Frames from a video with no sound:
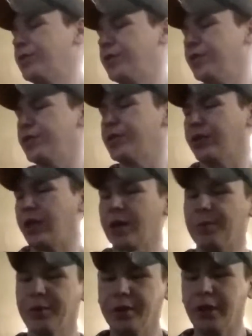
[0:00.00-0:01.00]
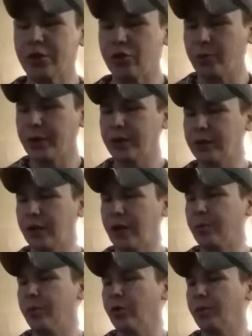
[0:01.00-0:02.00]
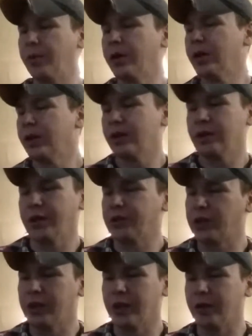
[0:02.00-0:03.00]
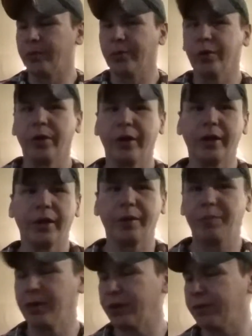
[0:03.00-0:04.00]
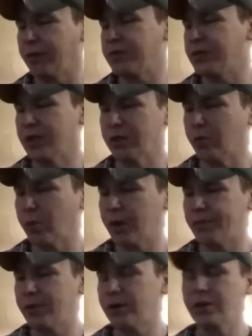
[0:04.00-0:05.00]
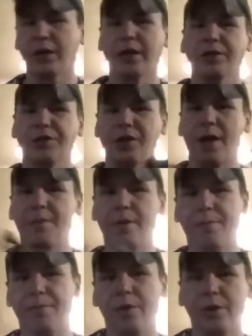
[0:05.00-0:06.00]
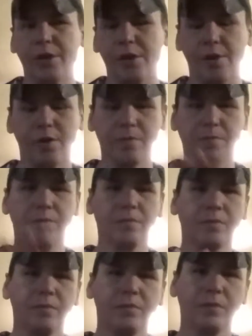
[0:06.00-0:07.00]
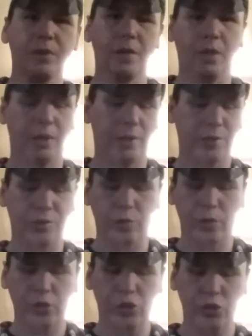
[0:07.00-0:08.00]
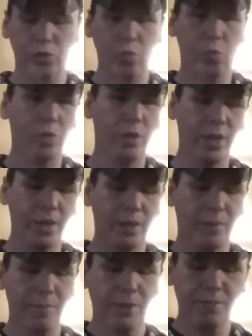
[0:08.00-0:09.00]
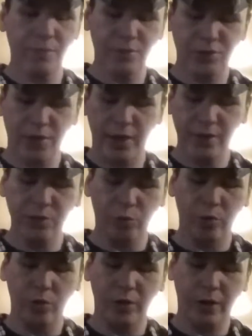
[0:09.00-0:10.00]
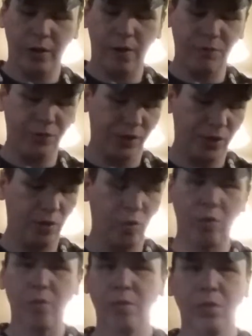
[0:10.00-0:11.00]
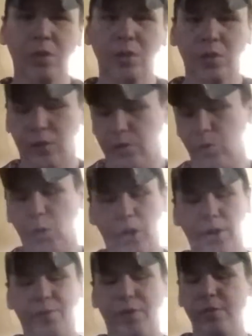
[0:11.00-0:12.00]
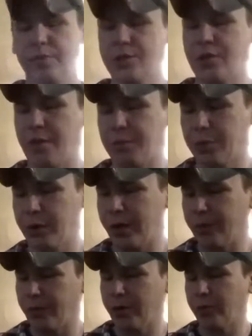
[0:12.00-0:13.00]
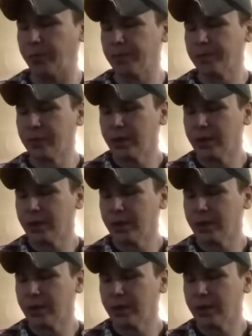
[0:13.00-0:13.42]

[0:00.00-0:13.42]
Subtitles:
There's a lot of potential with it, and a lot of room. Like say down the road, I get like a pick 15 or whatever. I can slap it up front here, and that's no issue. Or heck, even the sides or offset or wherever. So I have plenty of room.